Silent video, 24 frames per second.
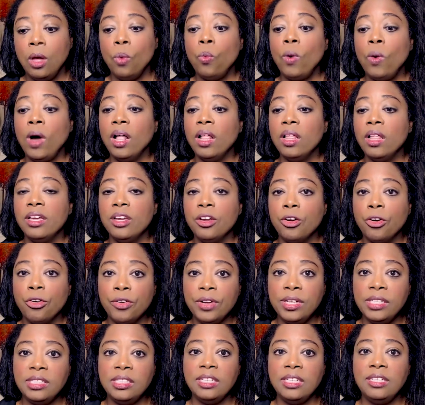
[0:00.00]
while
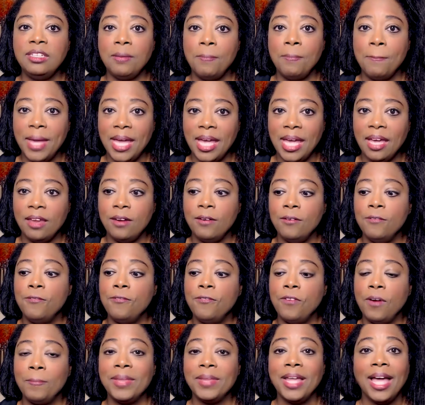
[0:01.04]
increasing demand
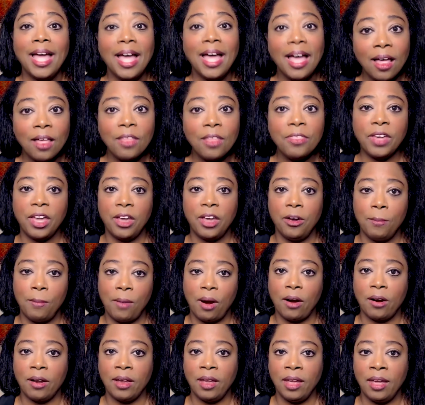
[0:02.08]
from the healthcare
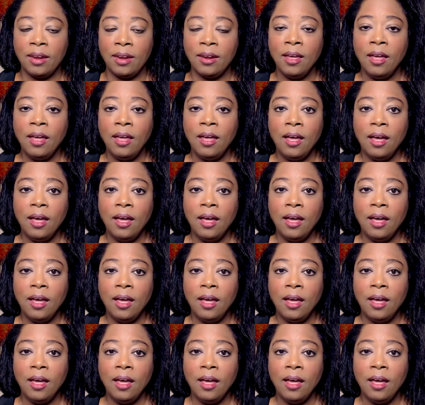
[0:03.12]
market.